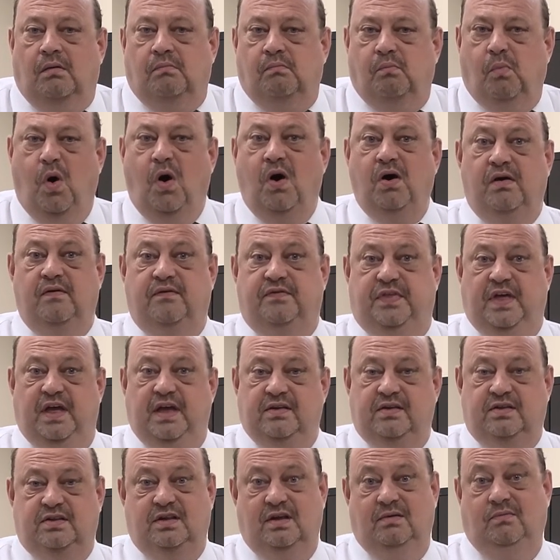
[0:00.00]
More of
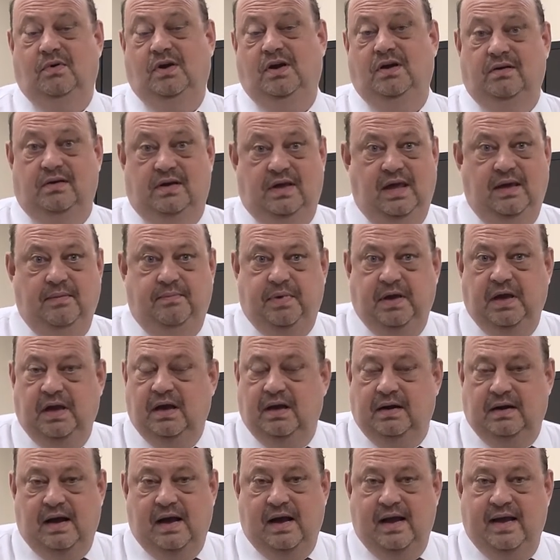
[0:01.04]
this, and we are keeping
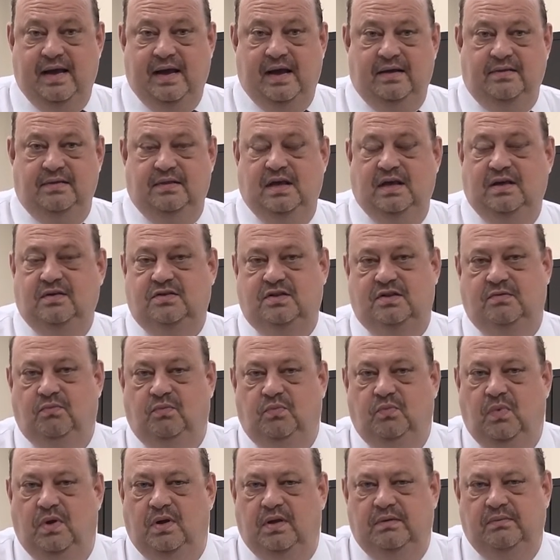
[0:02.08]
an eye on this,
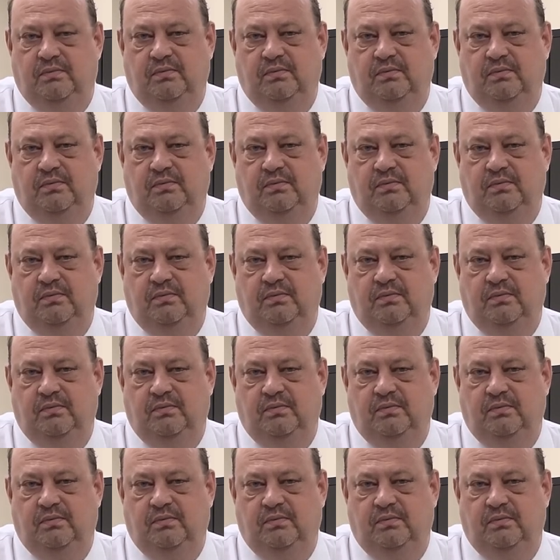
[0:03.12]
and